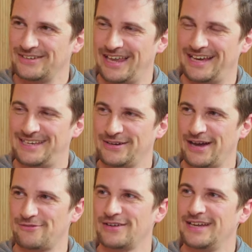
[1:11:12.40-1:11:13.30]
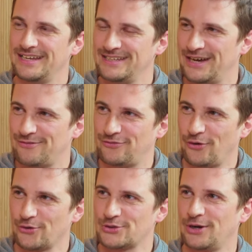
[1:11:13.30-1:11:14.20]
you know, like you have you have
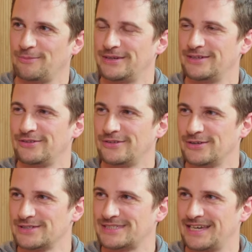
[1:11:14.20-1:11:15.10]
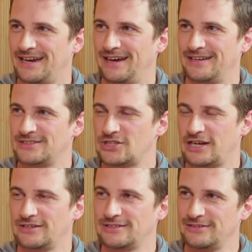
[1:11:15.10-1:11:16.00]
Photoshop and all those uh,
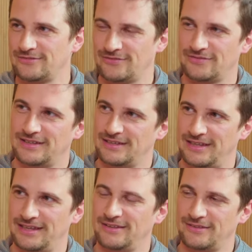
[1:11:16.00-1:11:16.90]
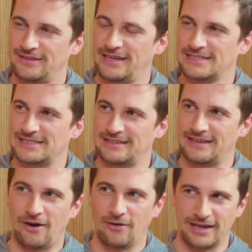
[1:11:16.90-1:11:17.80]
generative uh, things
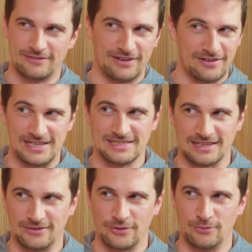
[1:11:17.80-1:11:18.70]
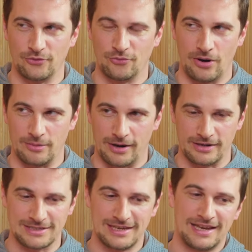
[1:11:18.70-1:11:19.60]
that now can very easily remove
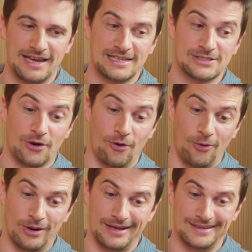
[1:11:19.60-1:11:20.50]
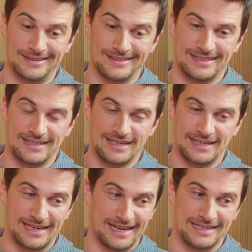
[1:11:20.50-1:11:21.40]
watermarks. So
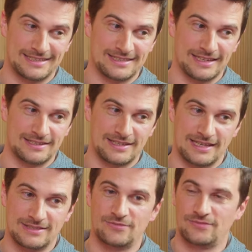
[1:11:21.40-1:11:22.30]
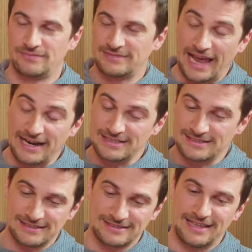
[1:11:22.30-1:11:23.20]
it's it's it's that
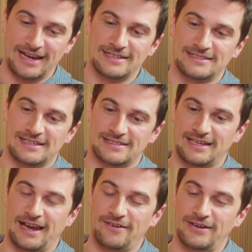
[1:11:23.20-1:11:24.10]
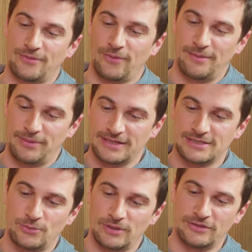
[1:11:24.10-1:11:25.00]
is that is scary in a way
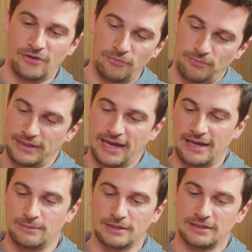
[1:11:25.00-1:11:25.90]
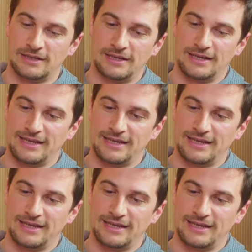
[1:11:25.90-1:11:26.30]
because you will not be able